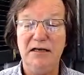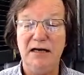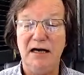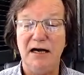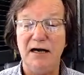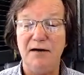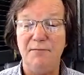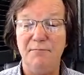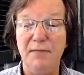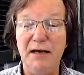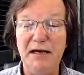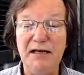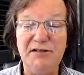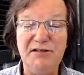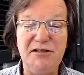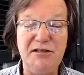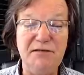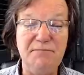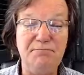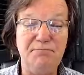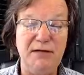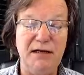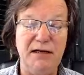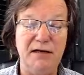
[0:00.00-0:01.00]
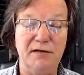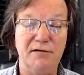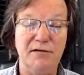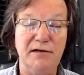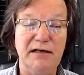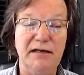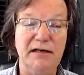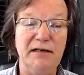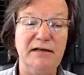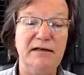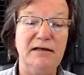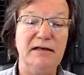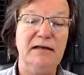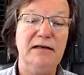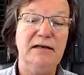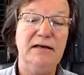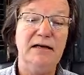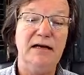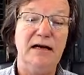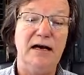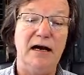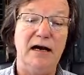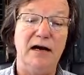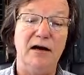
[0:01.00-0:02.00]
uh, Meiji period,
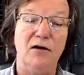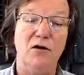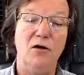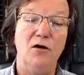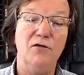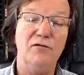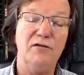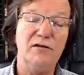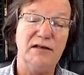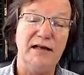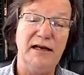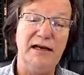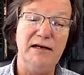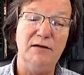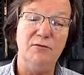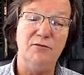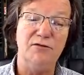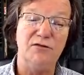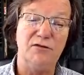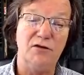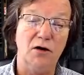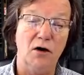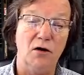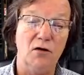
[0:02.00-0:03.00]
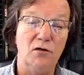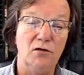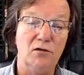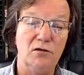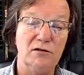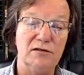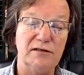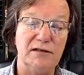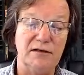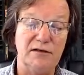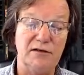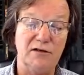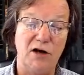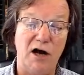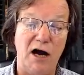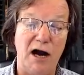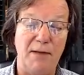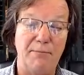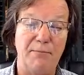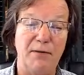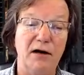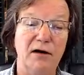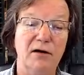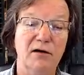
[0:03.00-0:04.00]
uh, overlaid with gold and
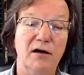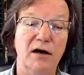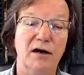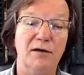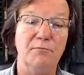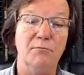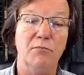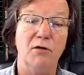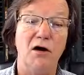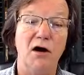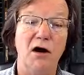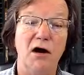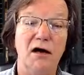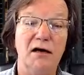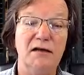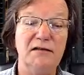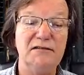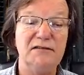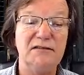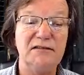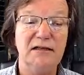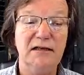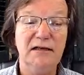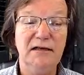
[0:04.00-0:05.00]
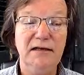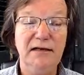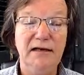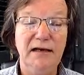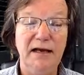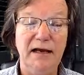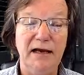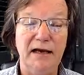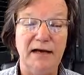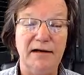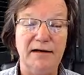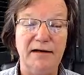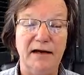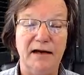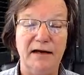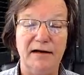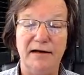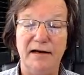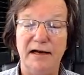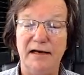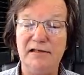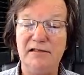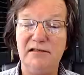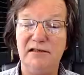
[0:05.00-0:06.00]
copper on bronze, and uh,
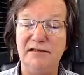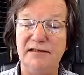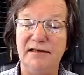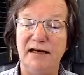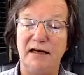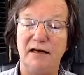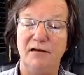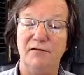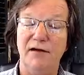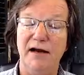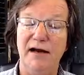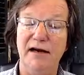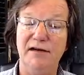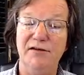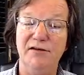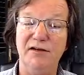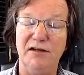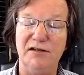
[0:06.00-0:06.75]
nicely decorated.